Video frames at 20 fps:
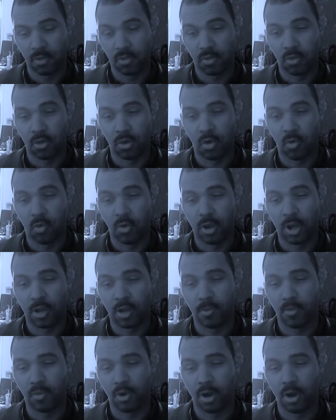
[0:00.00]
The quick
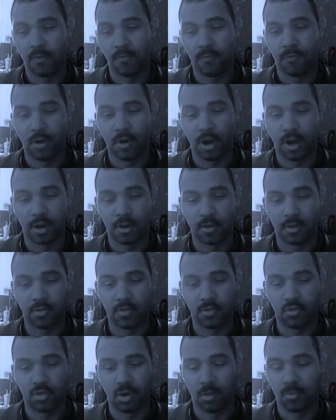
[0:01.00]
brown fox
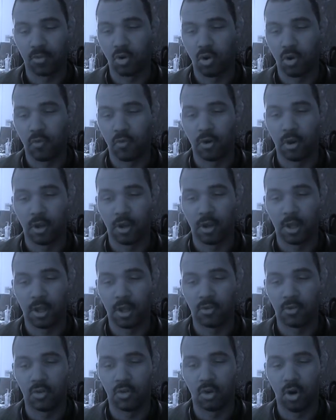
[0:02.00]
jumped over the
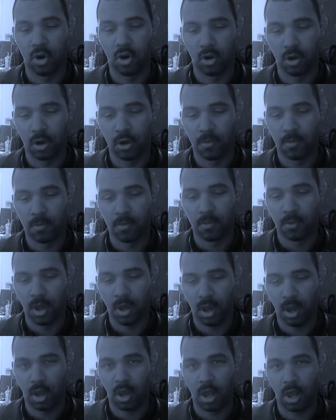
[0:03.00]
lazy dog
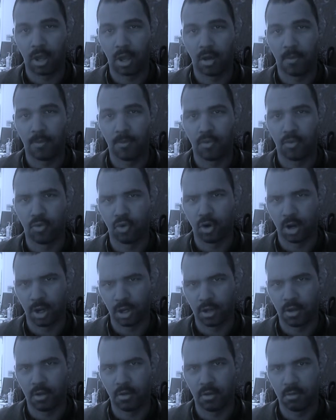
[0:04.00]
like a
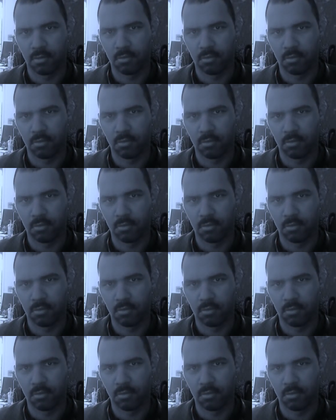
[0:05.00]
prick.